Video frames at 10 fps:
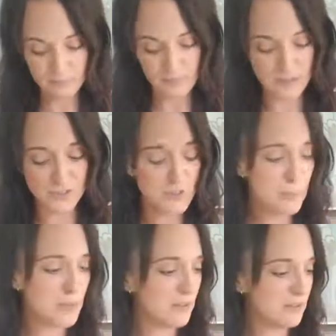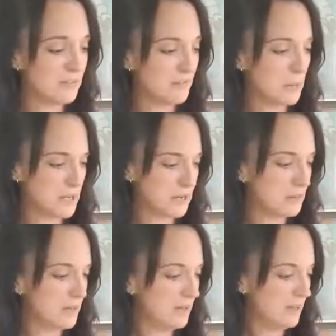Super healthy for you.
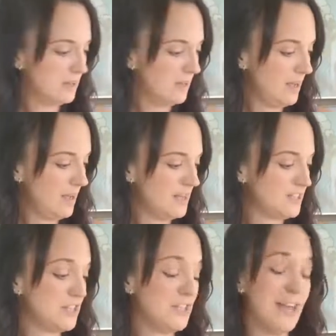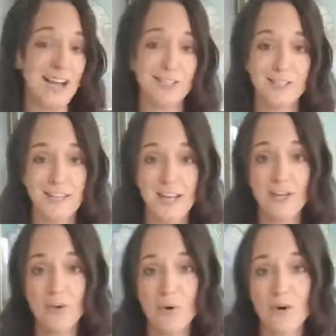And actually
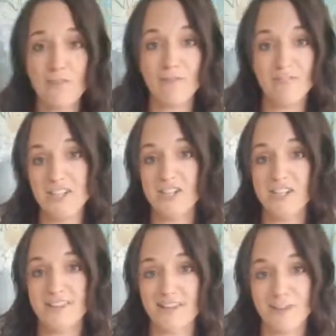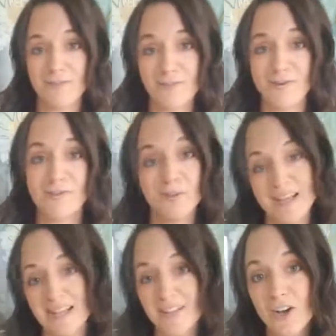your veggies and your fruits will
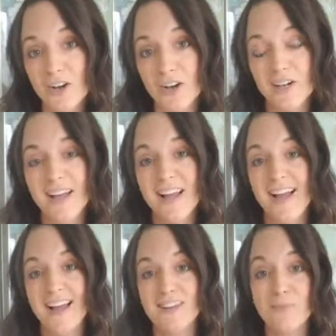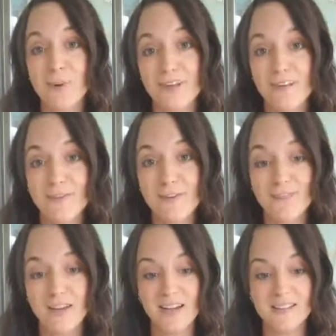last longer, and you won't get fruit
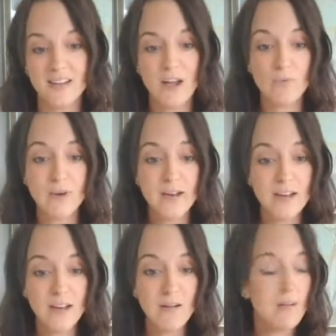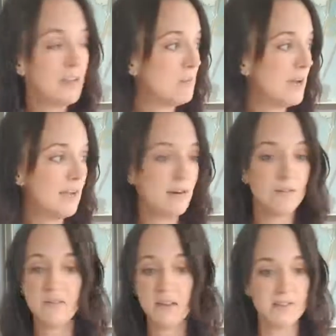flies. Right now in my
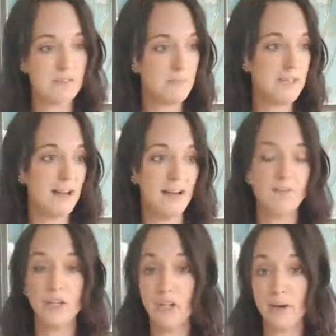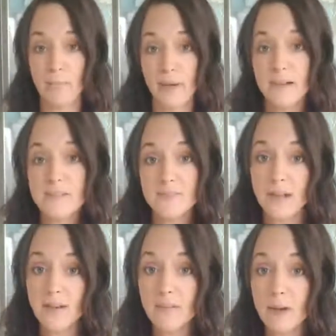house, I seem to have a lot of bugs
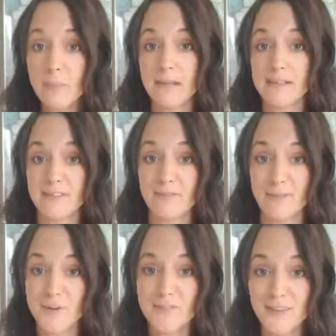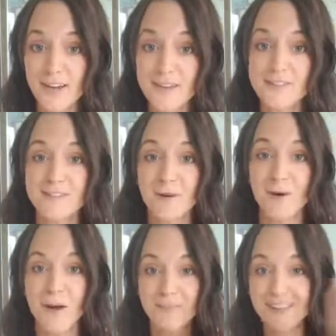flying around because of the forest fires. So
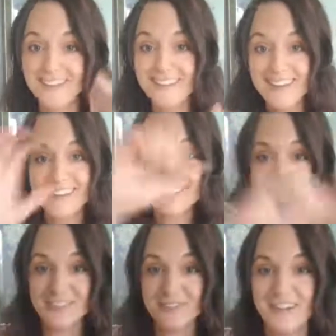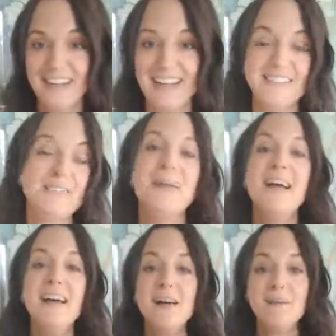I'm like this and I'm trying to catch them,
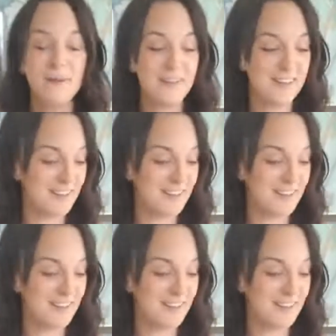but